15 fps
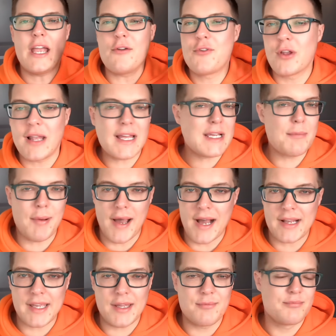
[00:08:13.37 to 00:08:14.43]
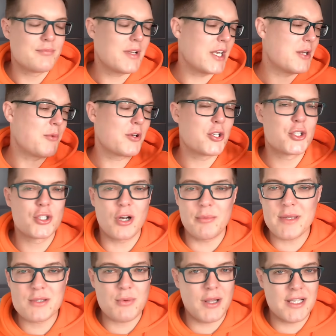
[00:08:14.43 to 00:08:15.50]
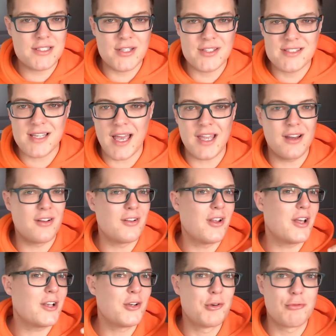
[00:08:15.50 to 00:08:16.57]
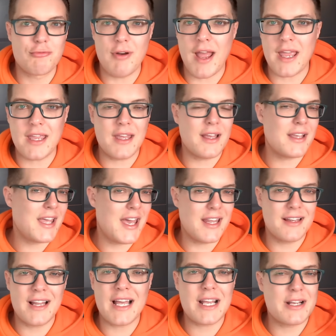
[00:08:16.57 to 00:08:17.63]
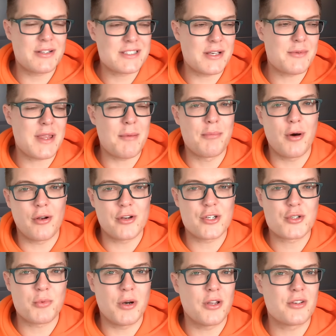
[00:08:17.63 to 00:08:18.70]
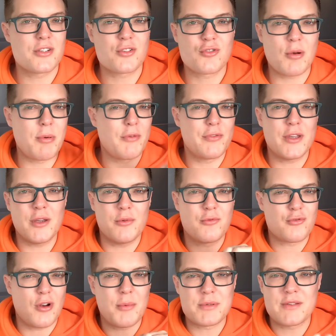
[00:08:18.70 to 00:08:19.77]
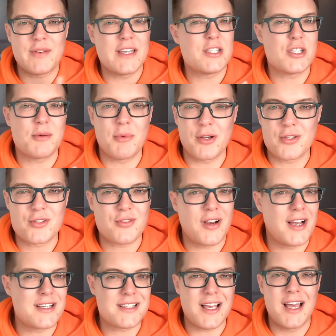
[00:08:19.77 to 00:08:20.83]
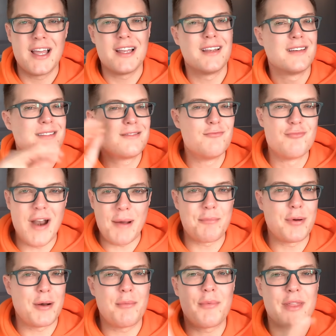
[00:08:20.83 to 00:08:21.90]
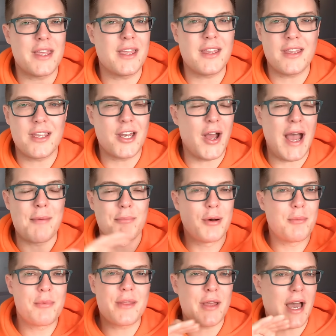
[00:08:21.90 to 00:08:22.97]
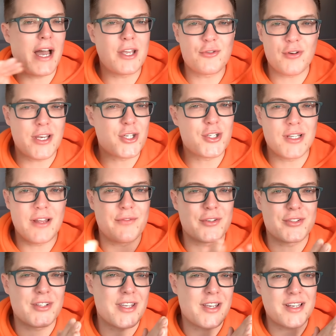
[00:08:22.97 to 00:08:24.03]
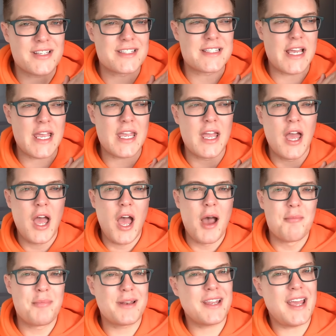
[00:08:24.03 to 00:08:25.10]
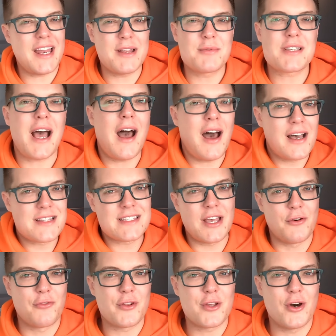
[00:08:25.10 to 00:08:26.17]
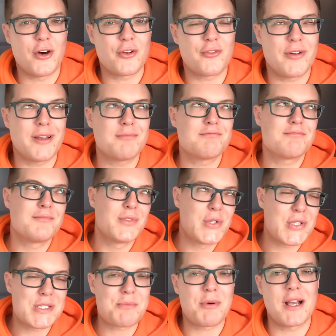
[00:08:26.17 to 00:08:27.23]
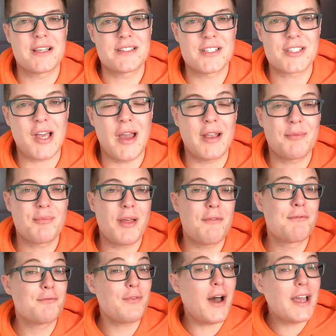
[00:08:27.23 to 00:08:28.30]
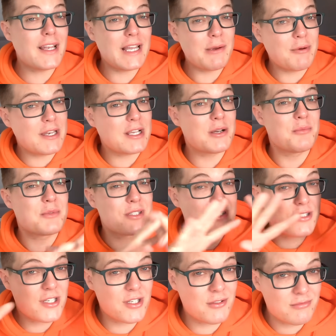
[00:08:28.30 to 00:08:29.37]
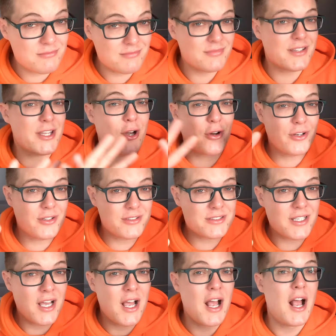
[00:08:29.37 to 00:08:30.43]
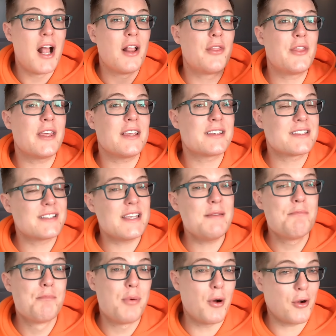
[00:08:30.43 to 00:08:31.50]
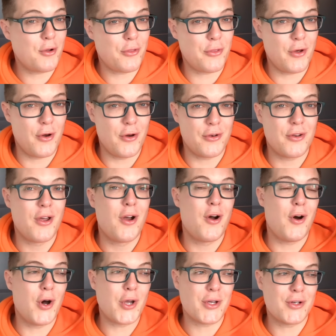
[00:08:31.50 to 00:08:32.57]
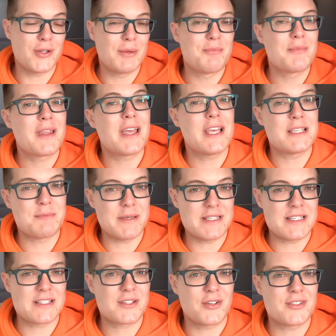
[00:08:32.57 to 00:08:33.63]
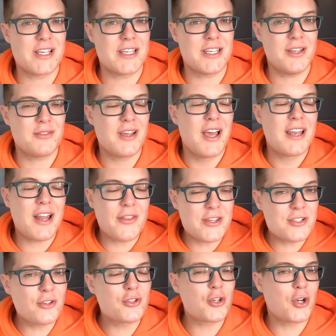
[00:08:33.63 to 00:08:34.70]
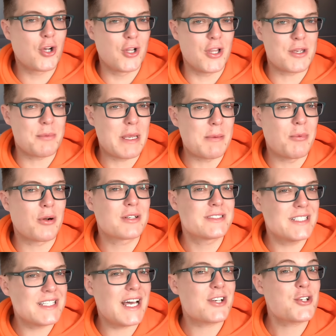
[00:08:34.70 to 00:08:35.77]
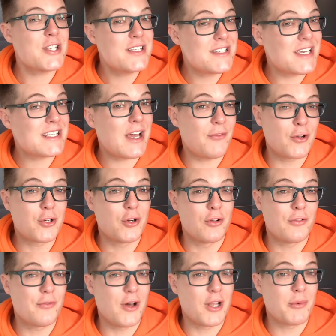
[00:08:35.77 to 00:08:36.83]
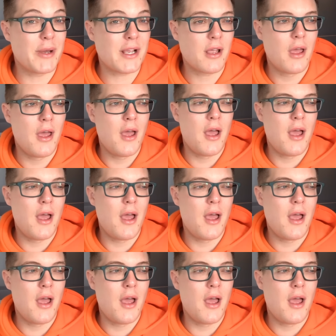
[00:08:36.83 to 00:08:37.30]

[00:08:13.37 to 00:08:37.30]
If you like a bargain and you want to shop this while it's on sale, great. Again, like I said with that borage one, just drop a few drops of it into your moisturiser, ramp up the, you know, amp up the hydration levels that you're going to see. But again, it was a hard sell for The Ordinary. Not surprised it's going. And finally, when it comes to the oils, the sea buckthorn oil is being discontinued. Now, this will shock a lot of people because this actually did have a cult following.